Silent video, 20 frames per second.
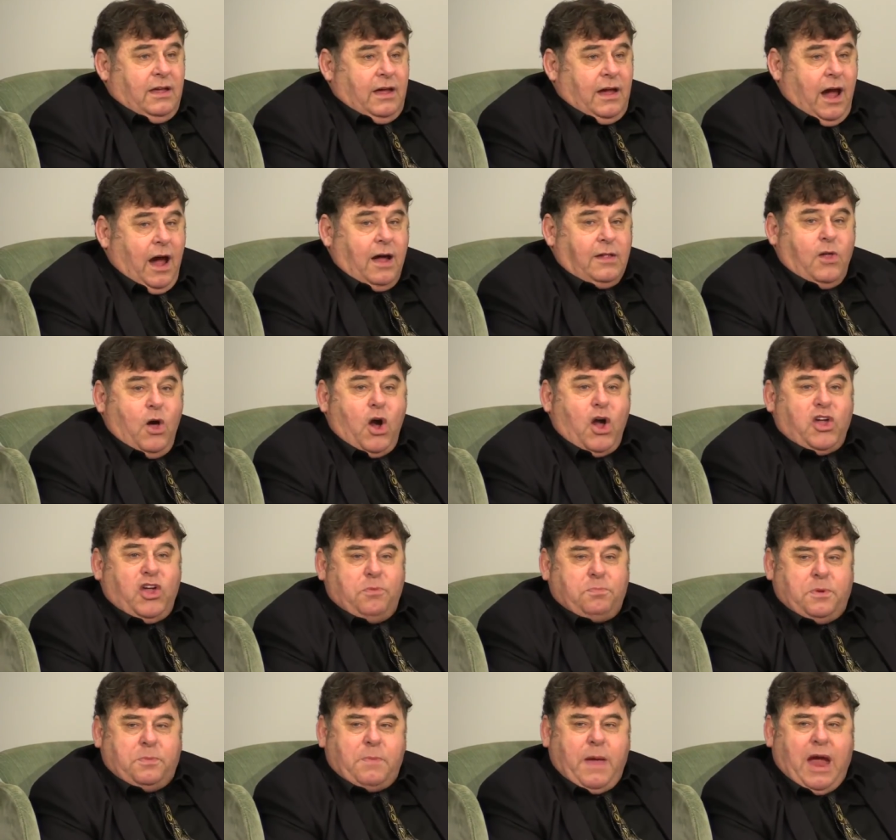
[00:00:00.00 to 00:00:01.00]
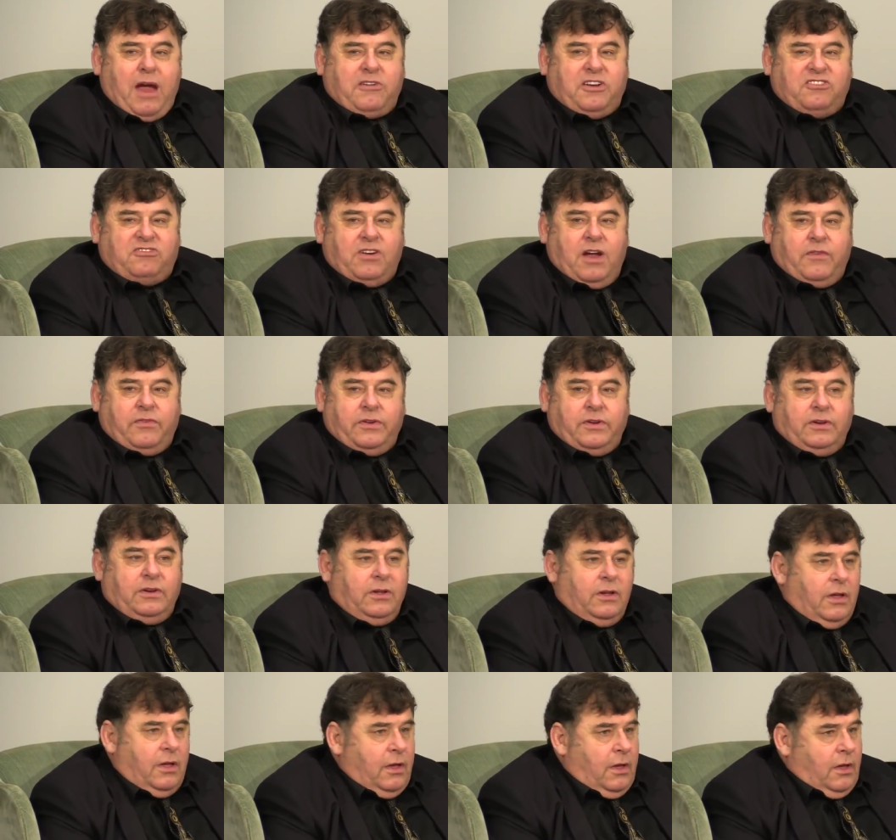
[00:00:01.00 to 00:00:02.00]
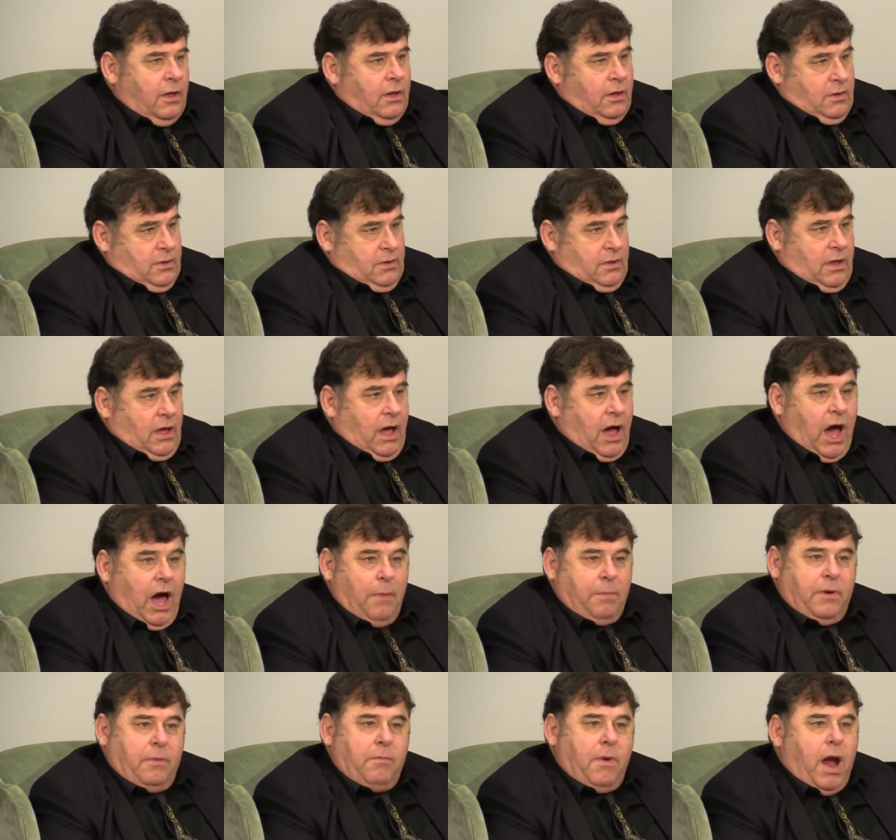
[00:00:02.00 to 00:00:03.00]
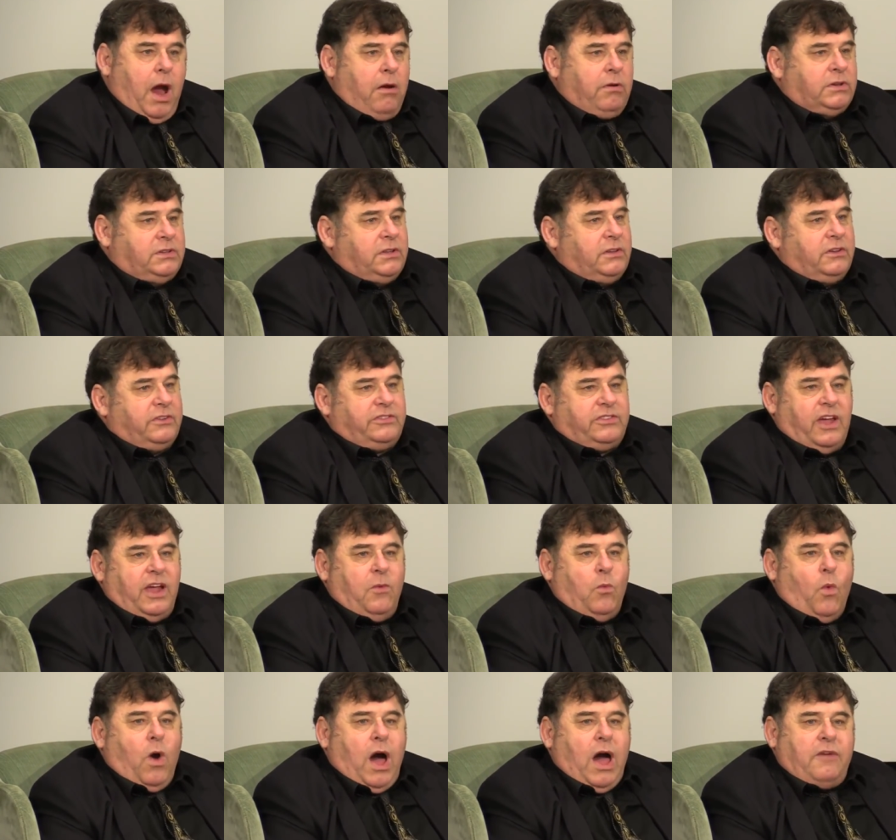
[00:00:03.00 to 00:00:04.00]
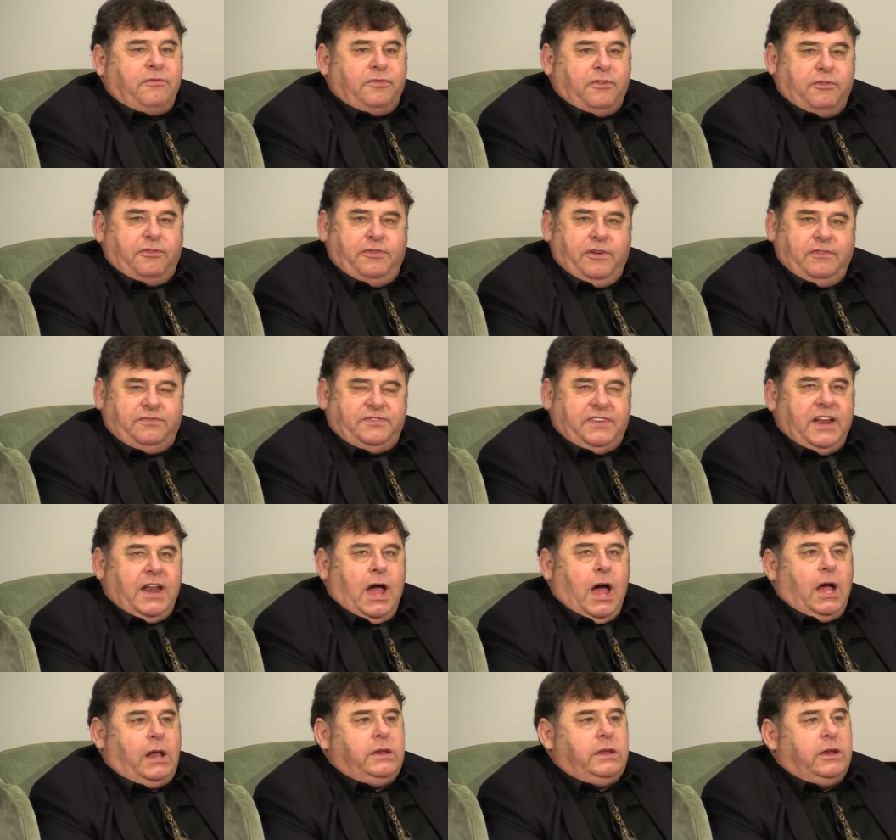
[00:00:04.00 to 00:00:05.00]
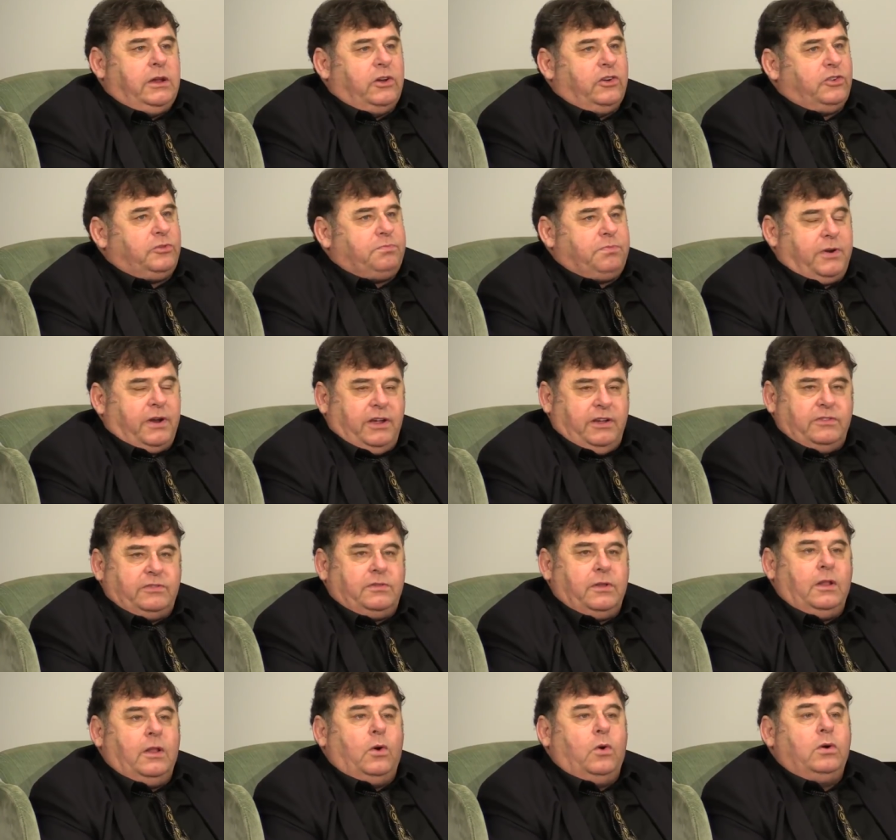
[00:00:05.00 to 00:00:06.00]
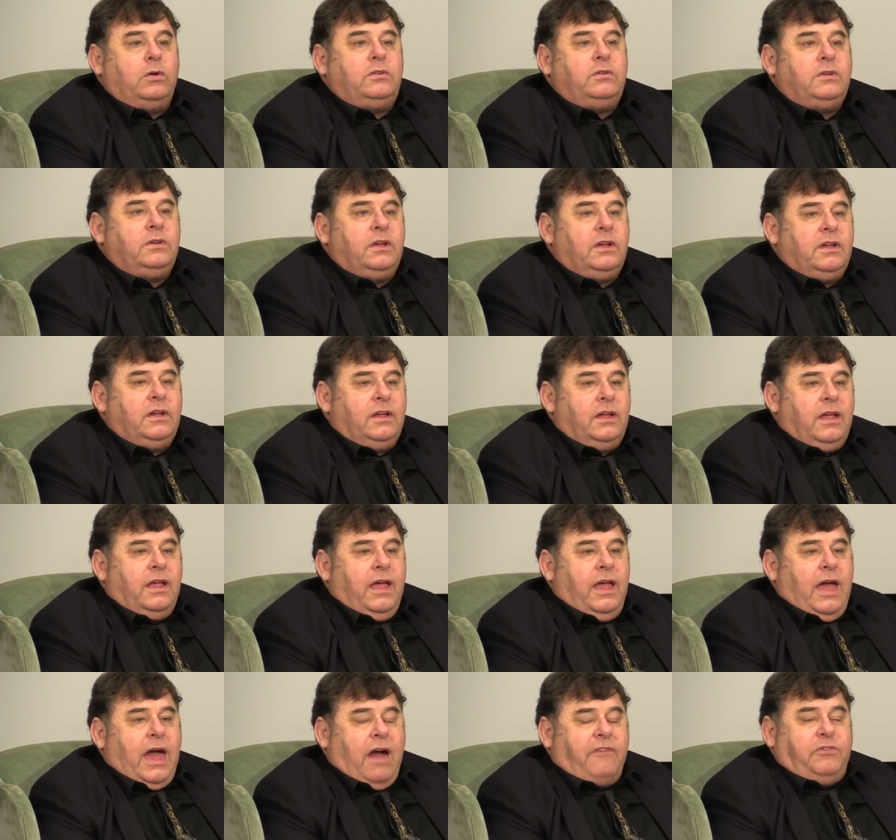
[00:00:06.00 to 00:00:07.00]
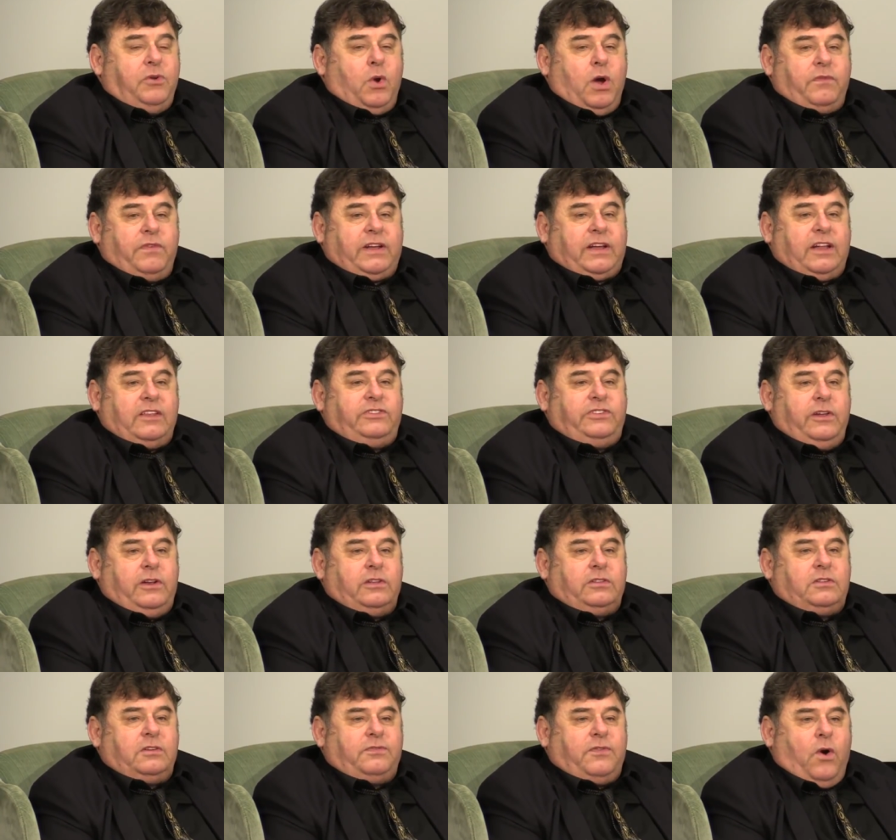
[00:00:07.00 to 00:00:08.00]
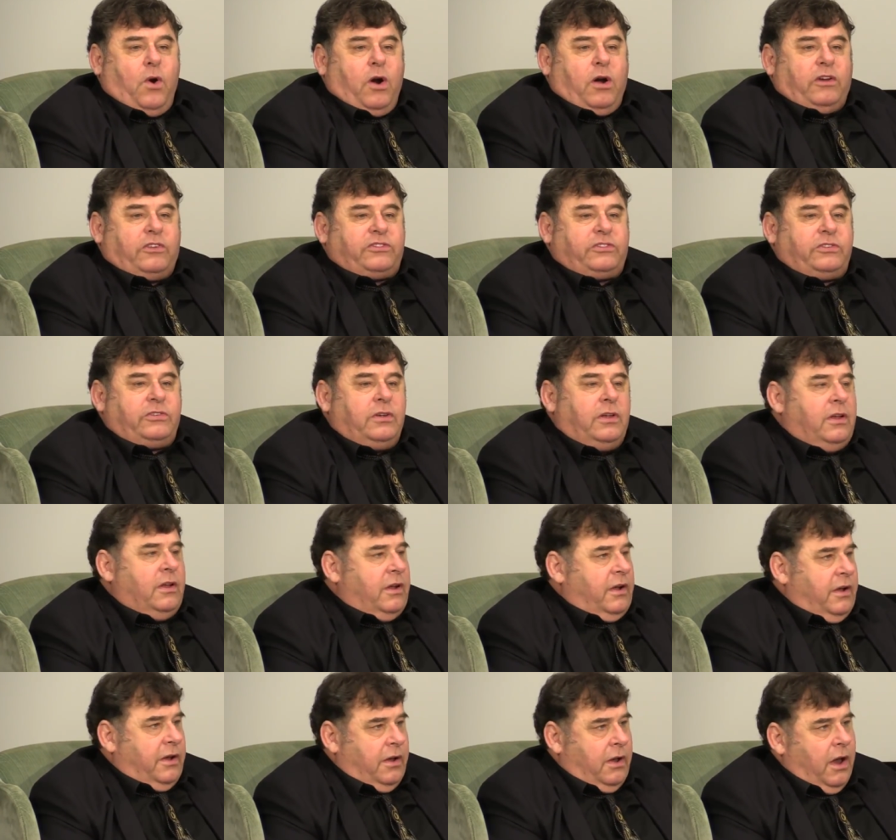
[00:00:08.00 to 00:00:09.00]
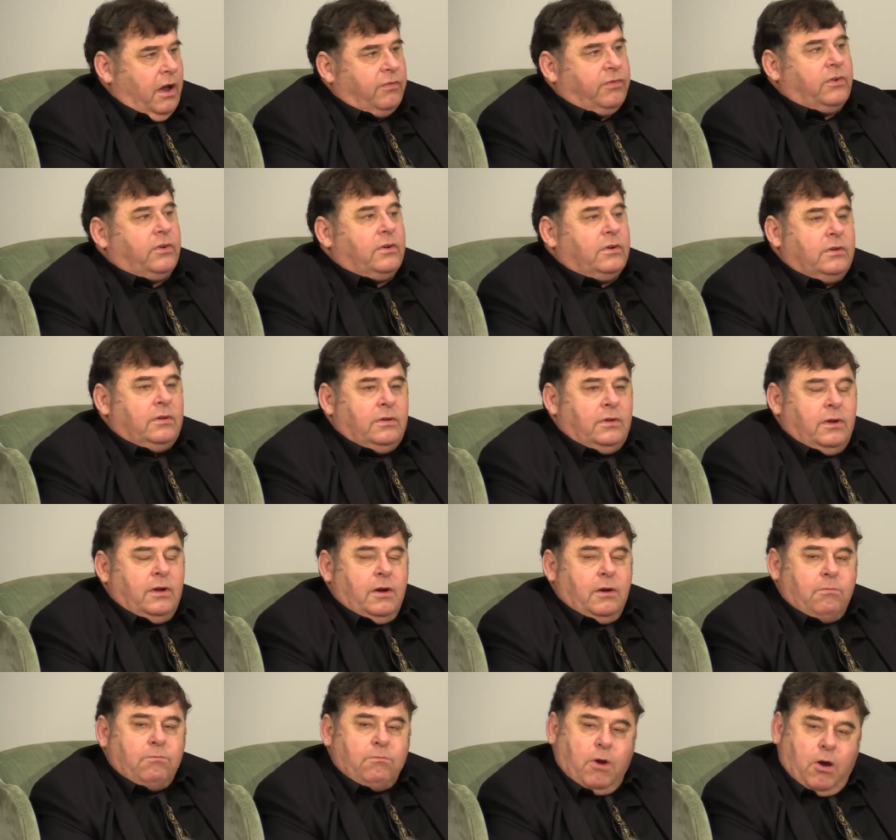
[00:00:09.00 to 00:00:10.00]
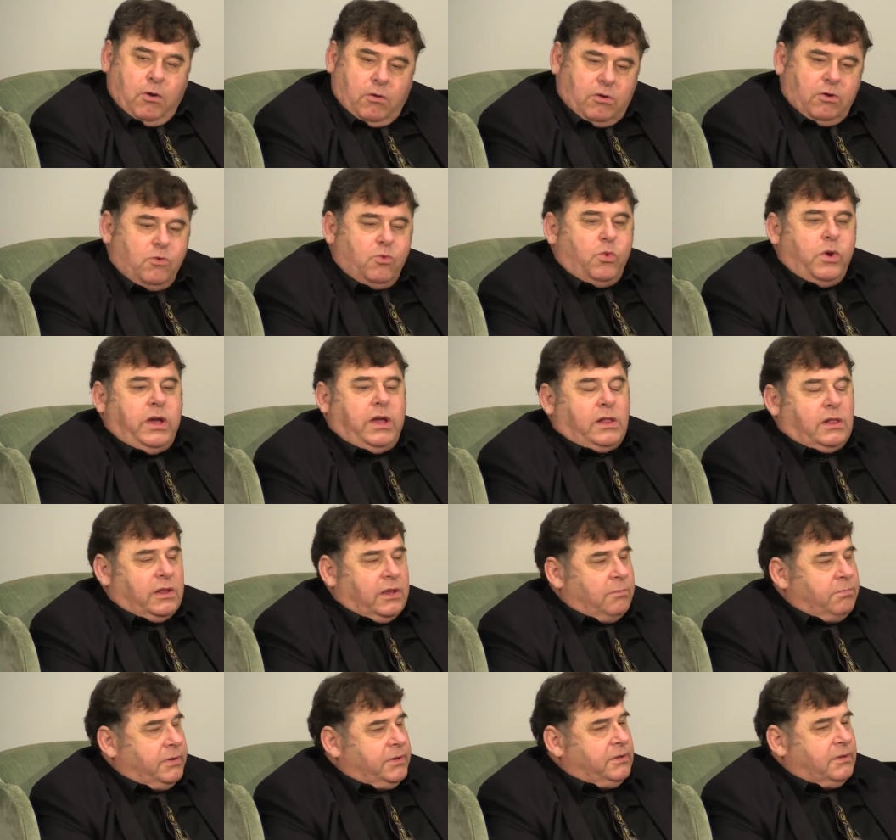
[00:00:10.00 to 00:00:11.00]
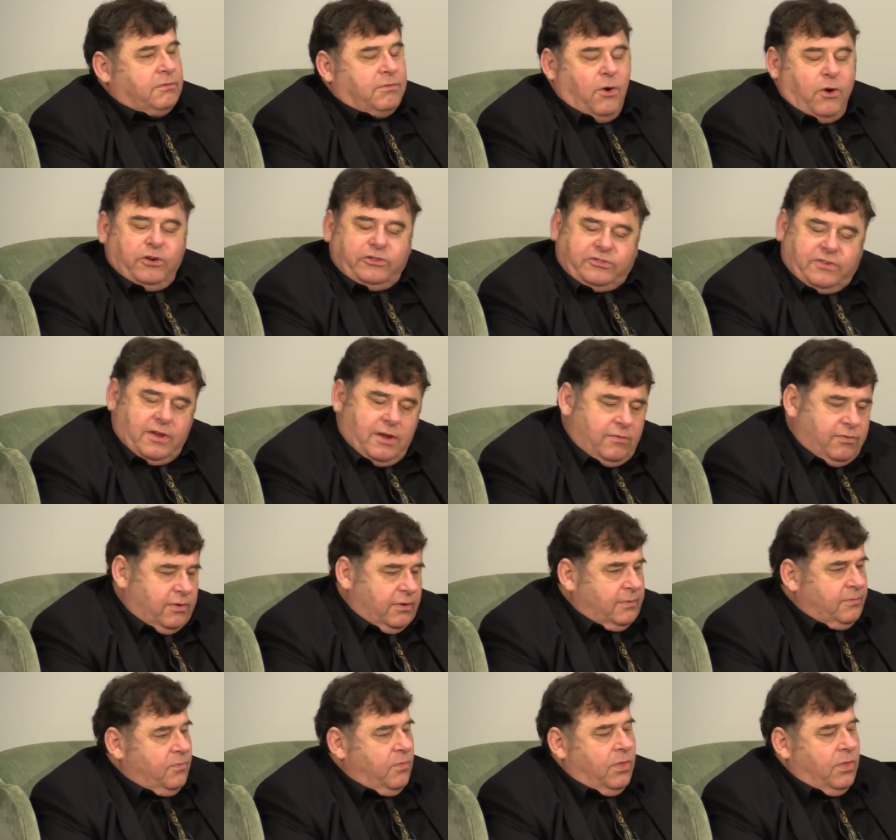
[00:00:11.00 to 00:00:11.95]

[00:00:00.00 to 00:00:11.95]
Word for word: How long you been married, Reverend? I've been married to the same wife for 59 years, praise the Lord. Have you ever considered divorce? Never. Murder weekly, but divorce never.